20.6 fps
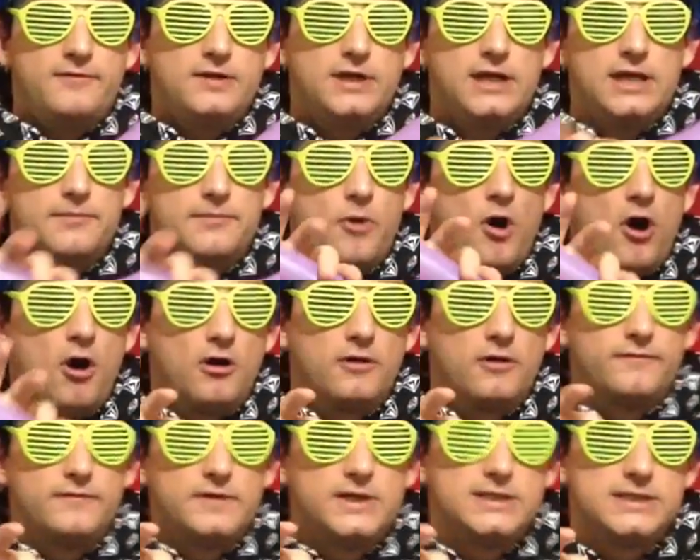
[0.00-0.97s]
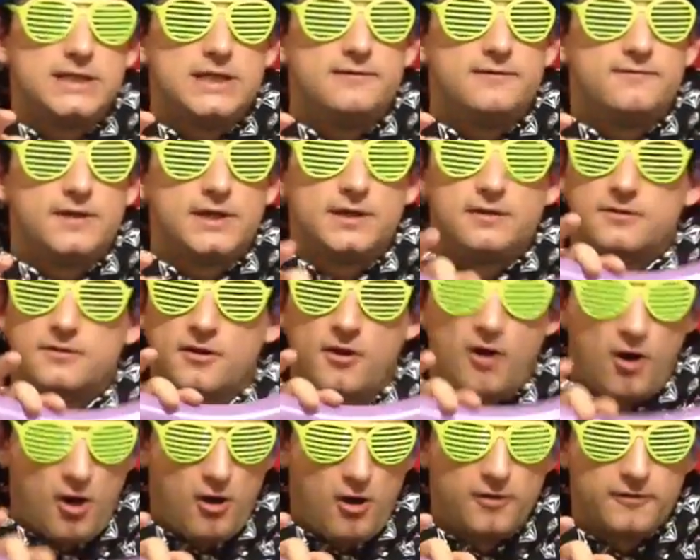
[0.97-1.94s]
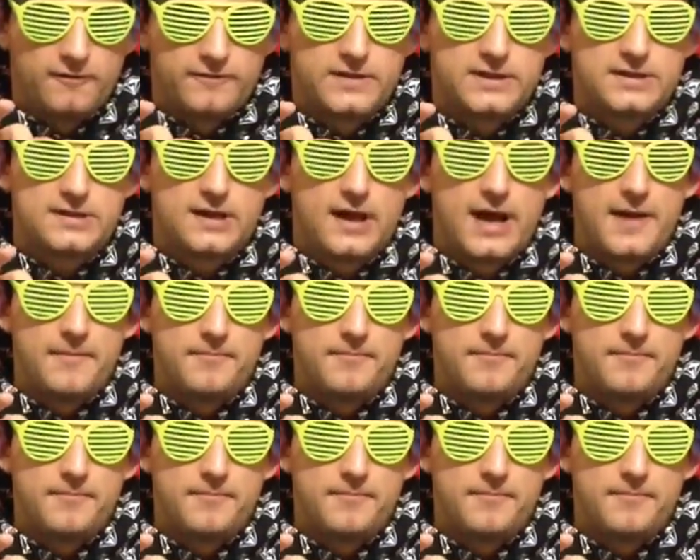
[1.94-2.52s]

to keep all of these even all of the time.